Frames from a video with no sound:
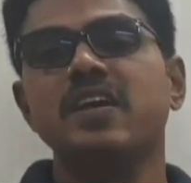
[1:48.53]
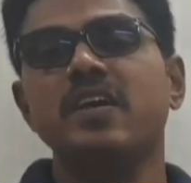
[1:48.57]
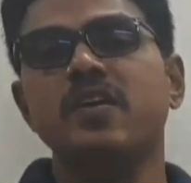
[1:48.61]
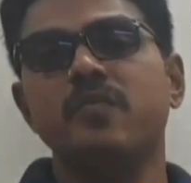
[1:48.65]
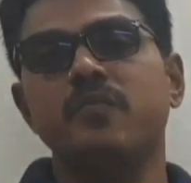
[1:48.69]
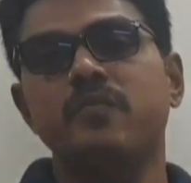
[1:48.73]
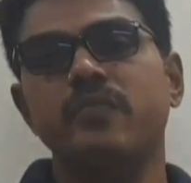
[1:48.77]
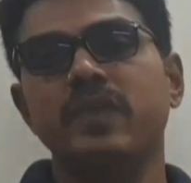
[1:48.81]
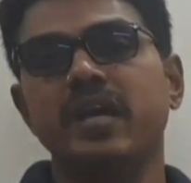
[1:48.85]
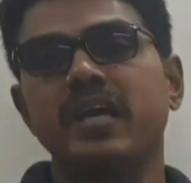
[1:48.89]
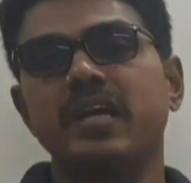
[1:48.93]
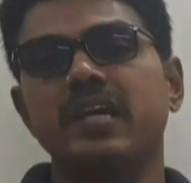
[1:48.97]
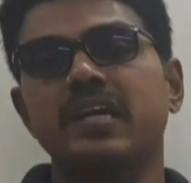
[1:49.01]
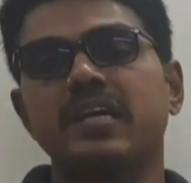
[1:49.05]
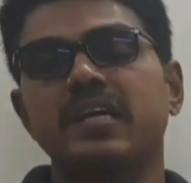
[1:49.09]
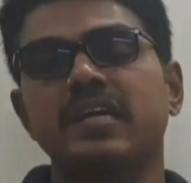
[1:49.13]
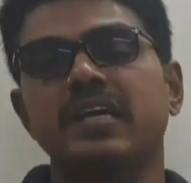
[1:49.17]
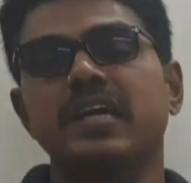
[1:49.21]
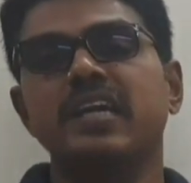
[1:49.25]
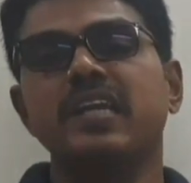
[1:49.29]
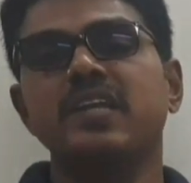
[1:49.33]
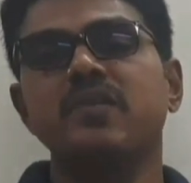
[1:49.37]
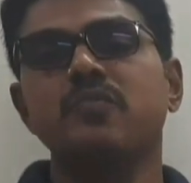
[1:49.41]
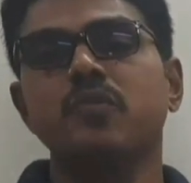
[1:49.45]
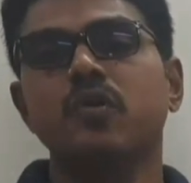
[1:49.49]
make
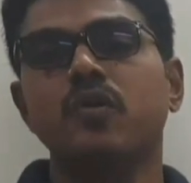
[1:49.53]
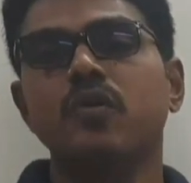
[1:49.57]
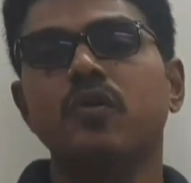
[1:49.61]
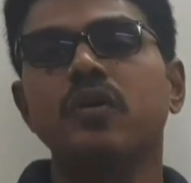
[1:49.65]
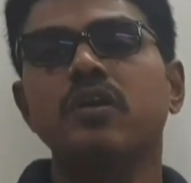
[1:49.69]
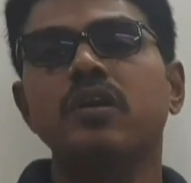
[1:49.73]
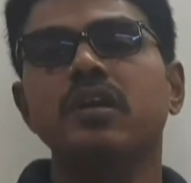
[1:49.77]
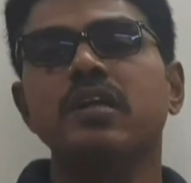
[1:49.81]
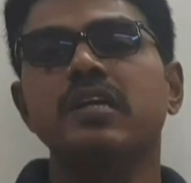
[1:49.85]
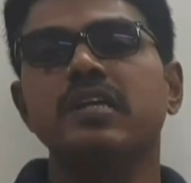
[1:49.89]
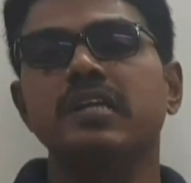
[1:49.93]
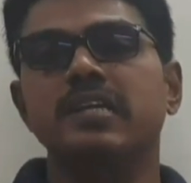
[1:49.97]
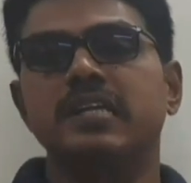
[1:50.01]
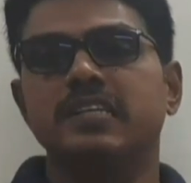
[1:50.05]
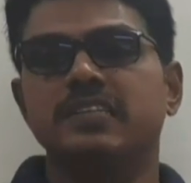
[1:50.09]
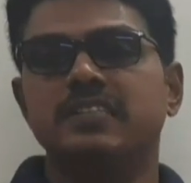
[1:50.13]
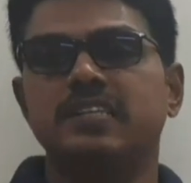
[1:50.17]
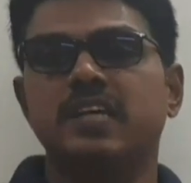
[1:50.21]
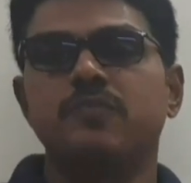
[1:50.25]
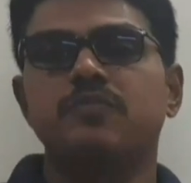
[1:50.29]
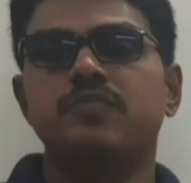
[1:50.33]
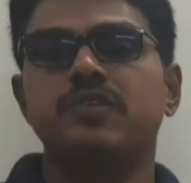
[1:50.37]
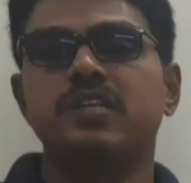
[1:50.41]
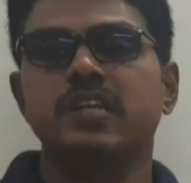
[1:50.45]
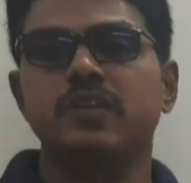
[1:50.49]
any more
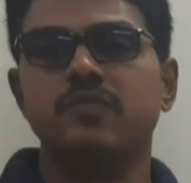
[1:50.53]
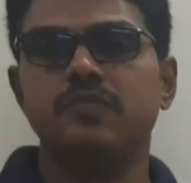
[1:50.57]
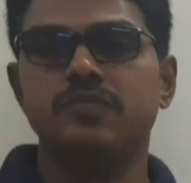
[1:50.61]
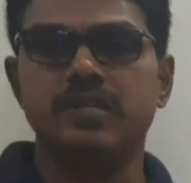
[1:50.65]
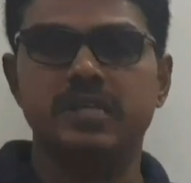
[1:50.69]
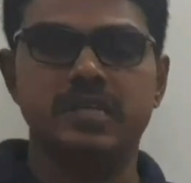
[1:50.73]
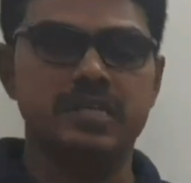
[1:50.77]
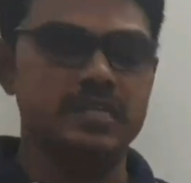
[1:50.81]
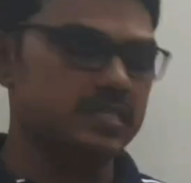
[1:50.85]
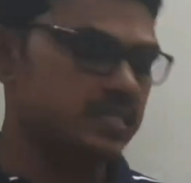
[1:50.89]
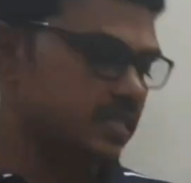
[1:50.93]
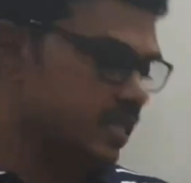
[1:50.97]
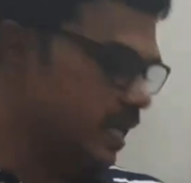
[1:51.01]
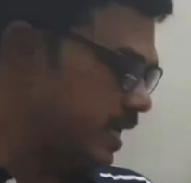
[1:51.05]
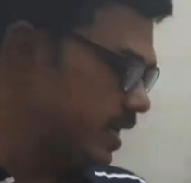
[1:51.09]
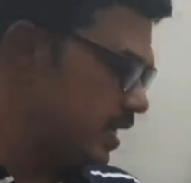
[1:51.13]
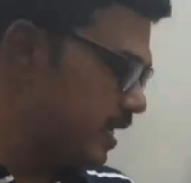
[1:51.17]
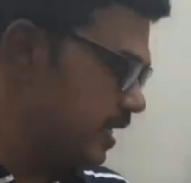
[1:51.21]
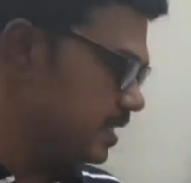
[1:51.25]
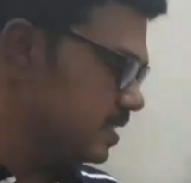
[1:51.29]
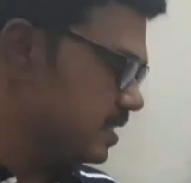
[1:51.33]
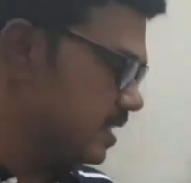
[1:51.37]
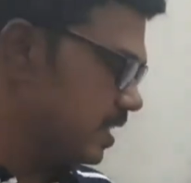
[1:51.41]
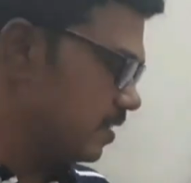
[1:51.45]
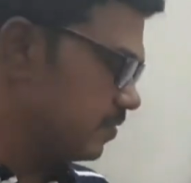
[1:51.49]
subscriptions, right?
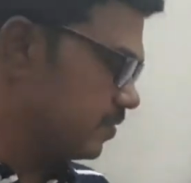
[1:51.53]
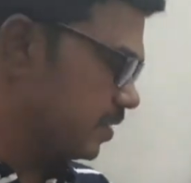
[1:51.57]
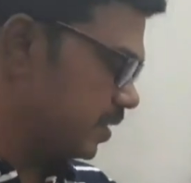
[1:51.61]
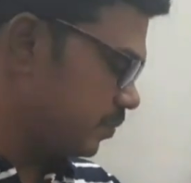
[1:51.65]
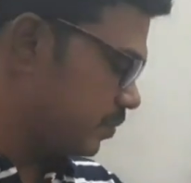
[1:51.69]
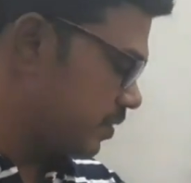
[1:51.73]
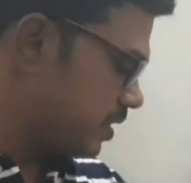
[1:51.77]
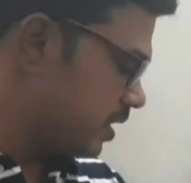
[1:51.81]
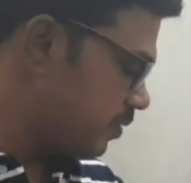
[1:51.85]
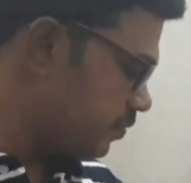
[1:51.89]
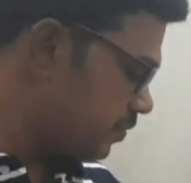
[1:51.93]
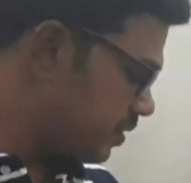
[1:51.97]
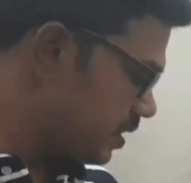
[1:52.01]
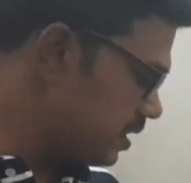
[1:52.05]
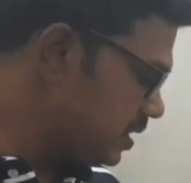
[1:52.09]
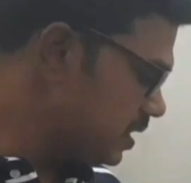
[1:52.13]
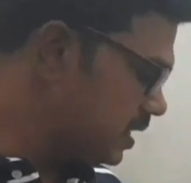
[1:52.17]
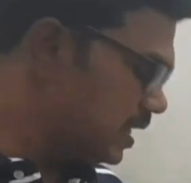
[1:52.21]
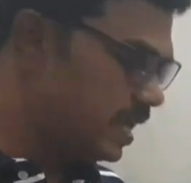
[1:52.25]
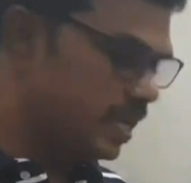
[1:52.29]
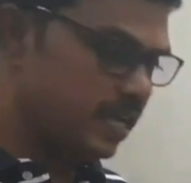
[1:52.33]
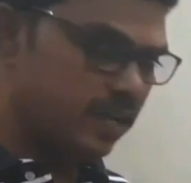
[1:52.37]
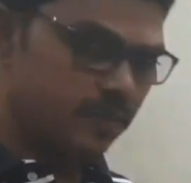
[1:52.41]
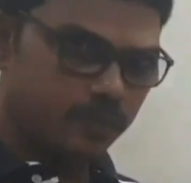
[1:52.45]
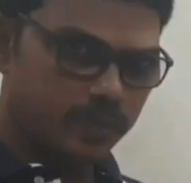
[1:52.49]
Instead of subscription, they
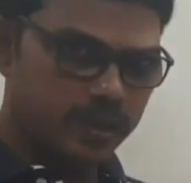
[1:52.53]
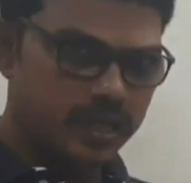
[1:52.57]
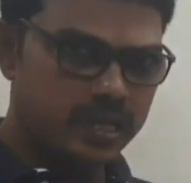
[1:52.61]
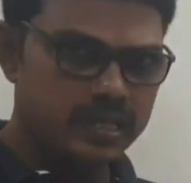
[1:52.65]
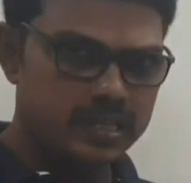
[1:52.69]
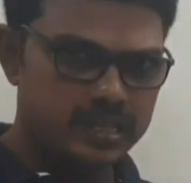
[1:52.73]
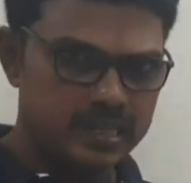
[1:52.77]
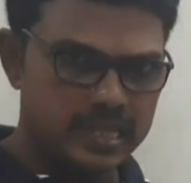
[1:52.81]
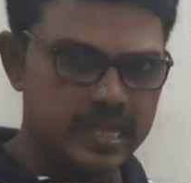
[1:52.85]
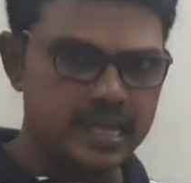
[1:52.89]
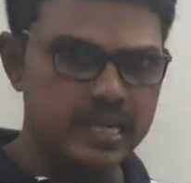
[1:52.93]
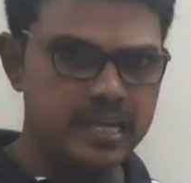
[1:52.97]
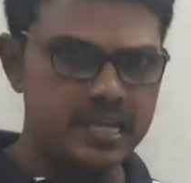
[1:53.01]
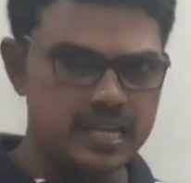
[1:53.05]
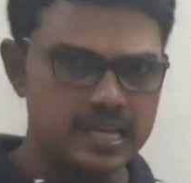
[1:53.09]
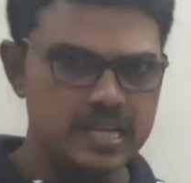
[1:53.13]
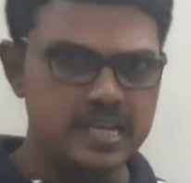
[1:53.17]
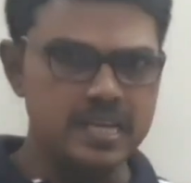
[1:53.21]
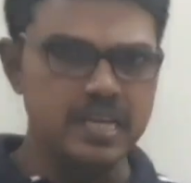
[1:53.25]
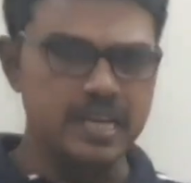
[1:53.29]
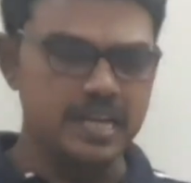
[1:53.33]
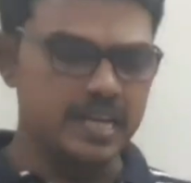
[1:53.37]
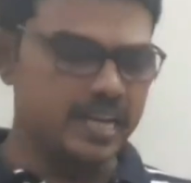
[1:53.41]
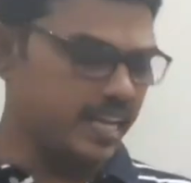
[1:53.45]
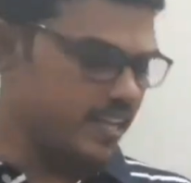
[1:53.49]
are paying the
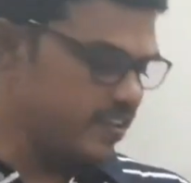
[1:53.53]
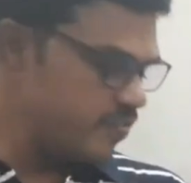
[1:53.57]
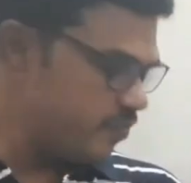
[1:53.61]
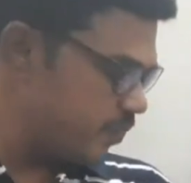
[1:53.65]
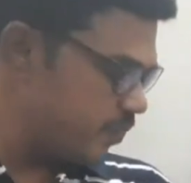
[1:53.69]
life